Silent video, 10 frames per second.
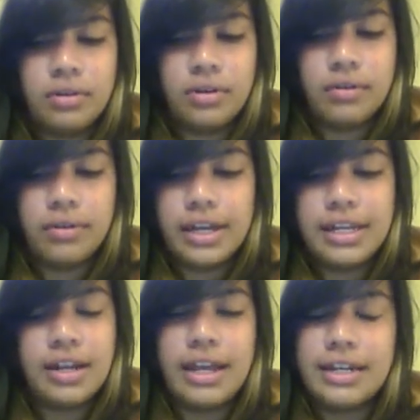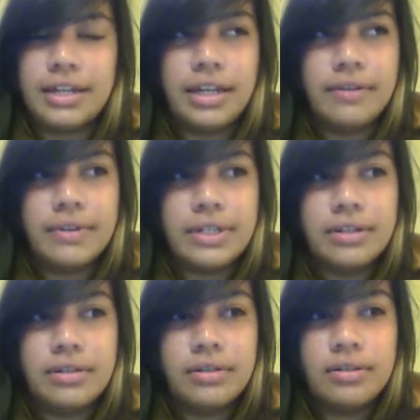No, I didn't like
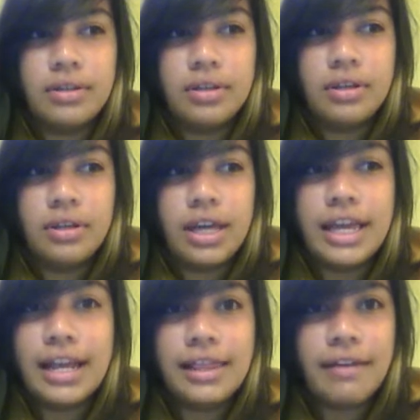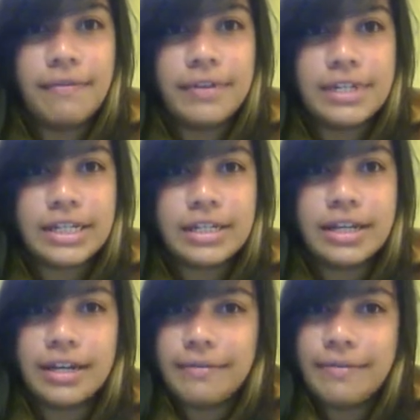physics. And I love physics.
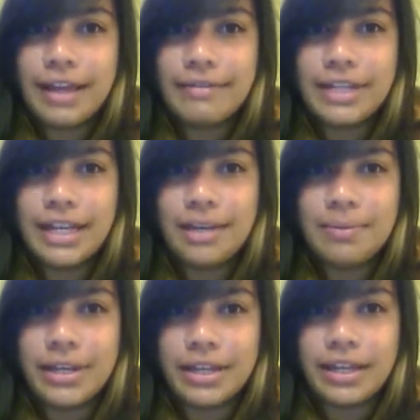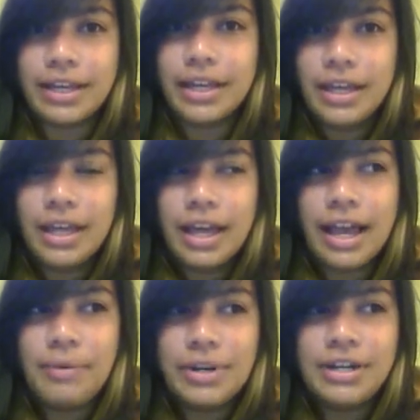I got a 5 on the AP. Like,
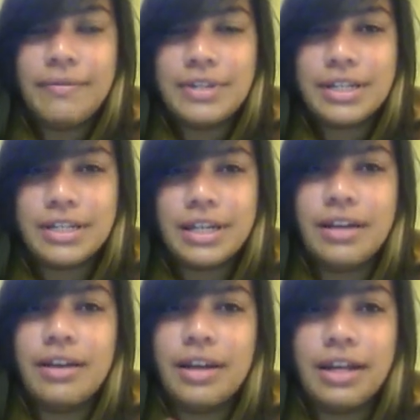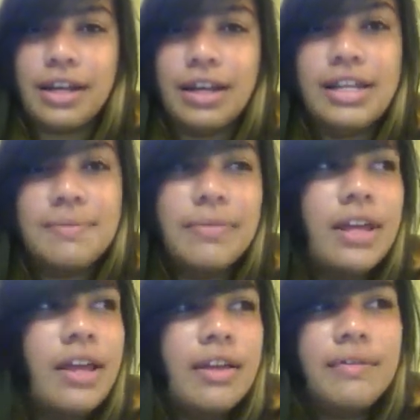I went into physics thinking, oh, I got it. It's
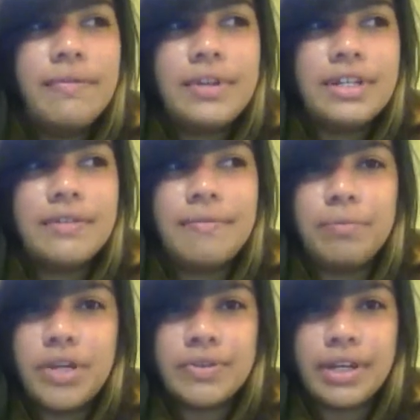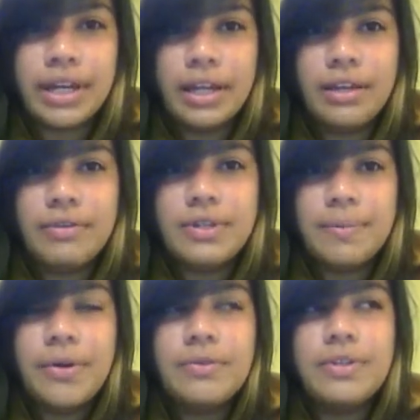physics of music. It was
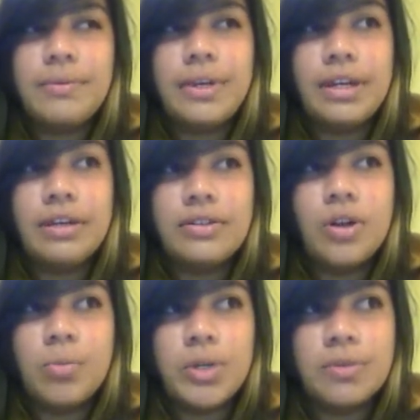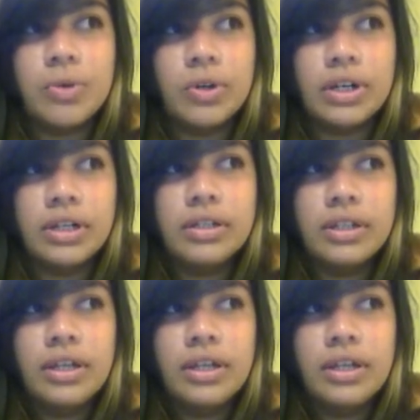supposed to be so much more.